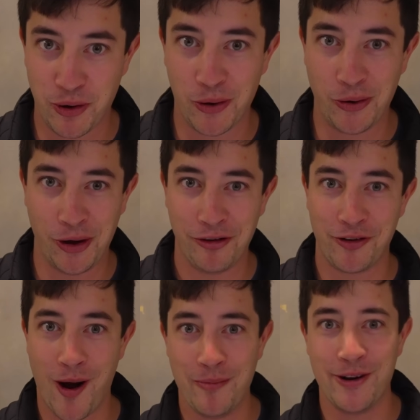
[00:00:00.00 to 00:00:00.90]
bowl of
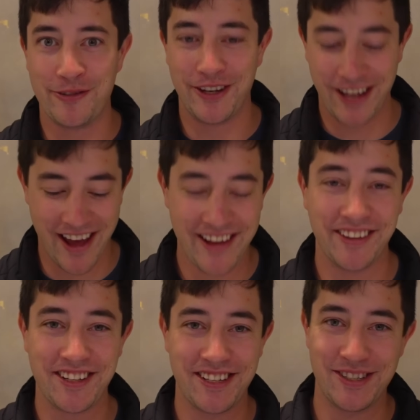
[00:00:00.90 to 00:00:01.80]
ramen of the day.
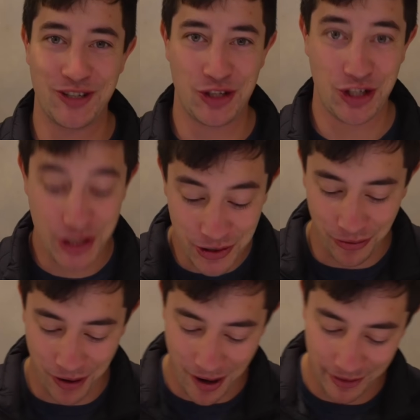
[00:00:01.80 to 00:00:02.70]
This is shio
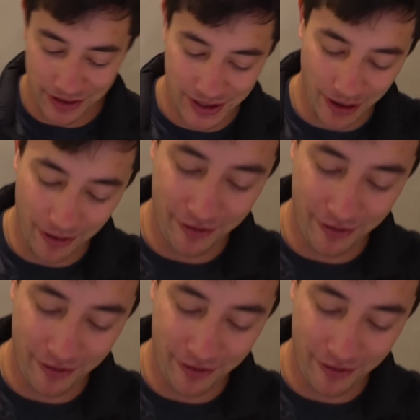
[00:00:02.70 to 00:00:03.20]
ramen, so